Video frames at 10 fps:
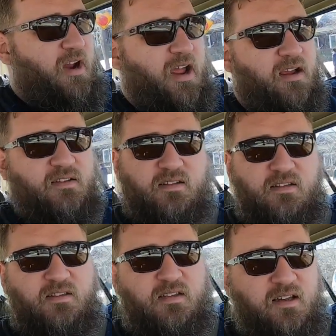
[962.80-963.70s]
rags,
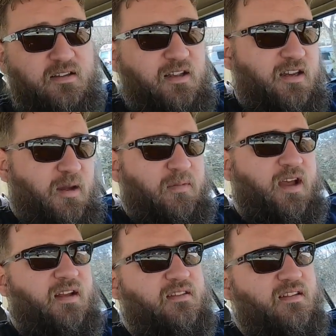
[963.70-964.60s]
and it's cleaning up
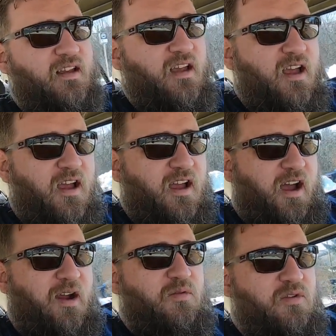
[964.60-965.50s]
nice.
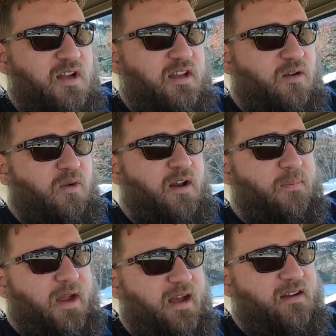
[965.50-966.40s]
I really don't
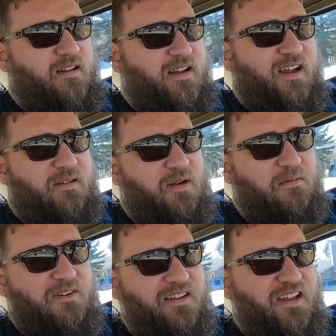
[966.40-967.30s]
want to paint it. Like I
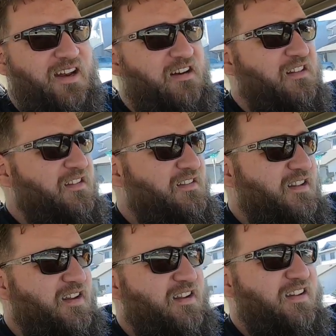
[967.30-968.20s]
really get out of this
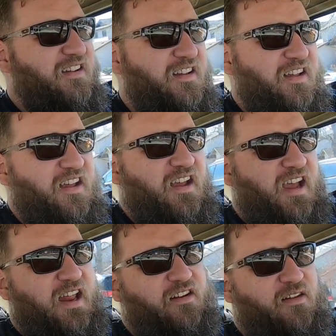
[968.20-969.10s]
thing.
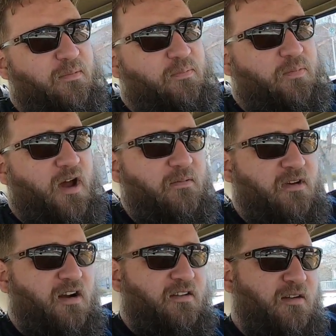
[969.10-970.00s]
I don't know. The bottom
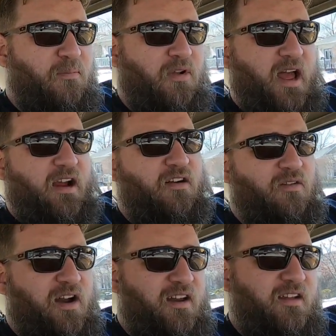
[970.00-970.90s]
of the car is all black
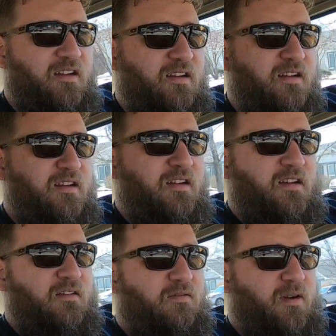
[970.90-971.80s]
already
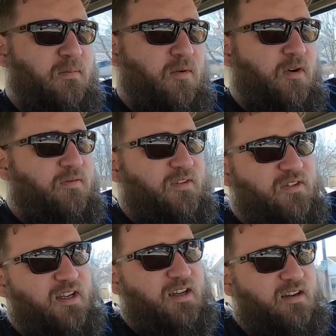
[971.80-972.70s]
from pour
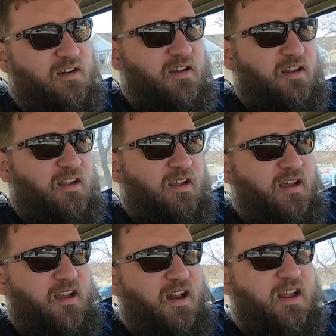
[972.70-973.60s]
15.
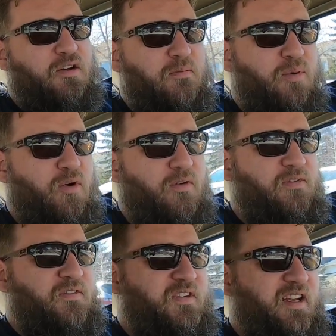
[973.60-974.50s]
I could pour
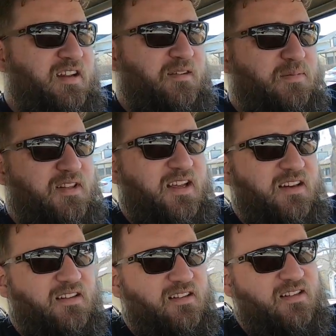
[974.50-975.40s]
15 it, but then